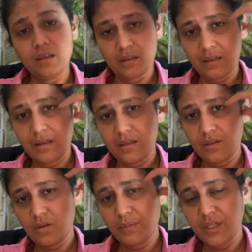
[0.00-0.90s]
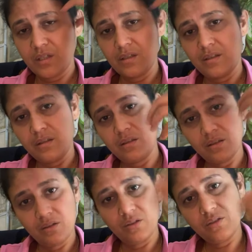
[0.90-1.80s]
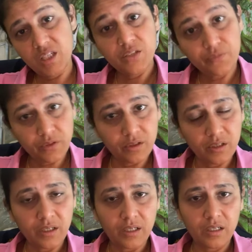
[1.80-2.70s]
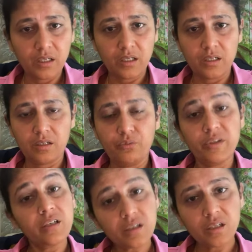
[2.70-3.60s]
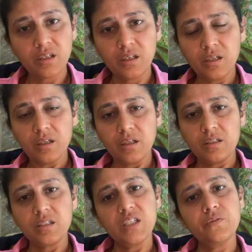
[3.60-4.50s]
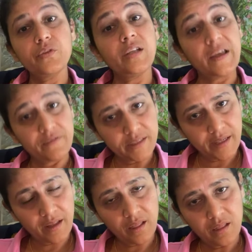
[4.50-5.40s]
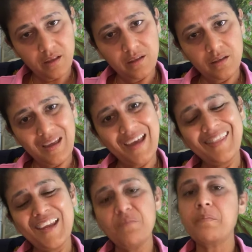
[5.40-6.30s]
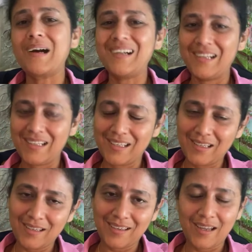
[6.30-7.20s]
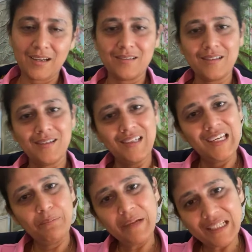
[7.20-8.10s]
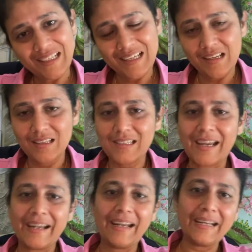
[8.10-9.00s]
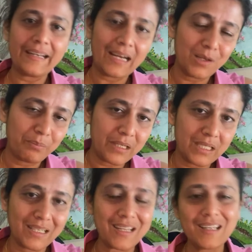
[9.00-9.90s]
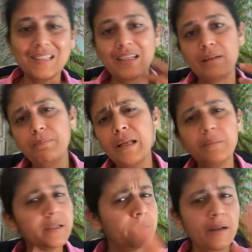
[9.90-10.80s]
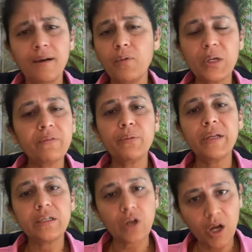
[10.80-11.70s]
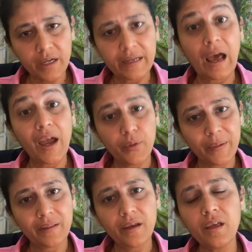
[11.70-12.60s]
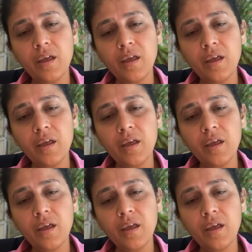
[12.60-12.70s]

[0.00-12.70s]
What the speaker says: there is so much stressful work, stressful lifestyle, and then partying and meetings and late night meetings and blah blah blah, whatever we talk in Ayurveda,